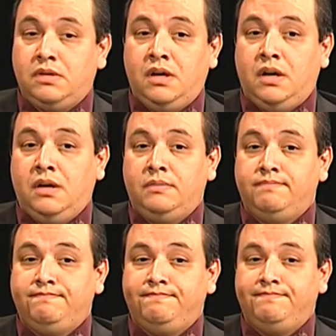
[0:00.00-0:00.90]
uh,
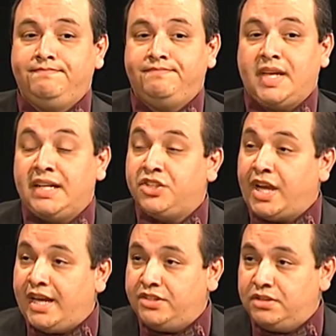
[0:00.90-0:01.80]

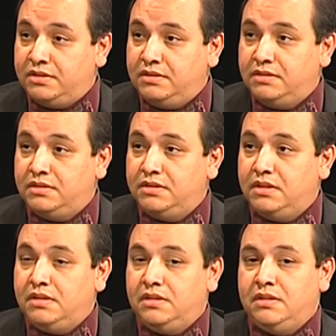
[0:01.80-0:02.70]
education.
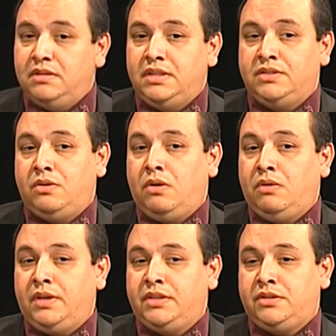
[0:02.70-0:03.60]
Mm-hmm. These are
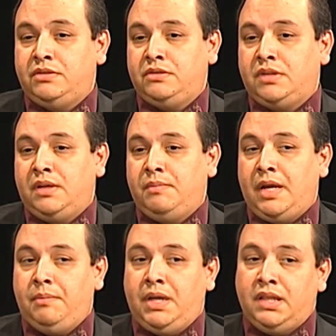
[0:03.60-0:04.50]
all issues that
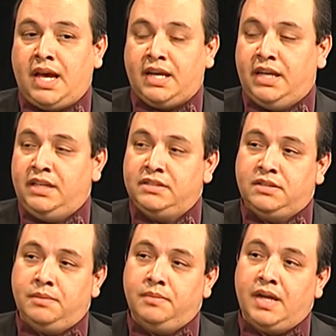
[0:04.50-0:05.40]
may be lacking in
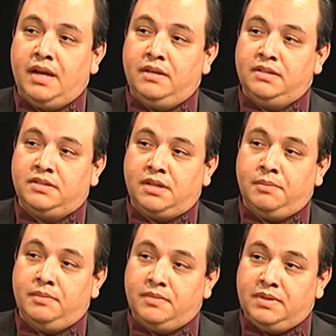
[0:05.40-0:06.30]
some, in
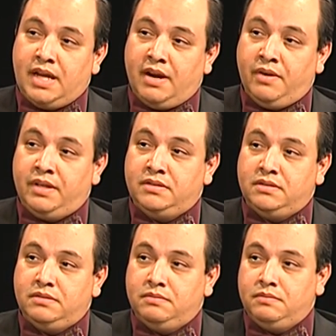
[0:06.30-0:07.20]
some
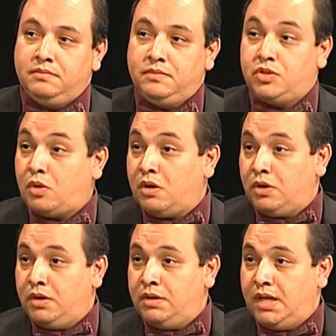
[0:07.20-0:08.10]
areas, stronger in,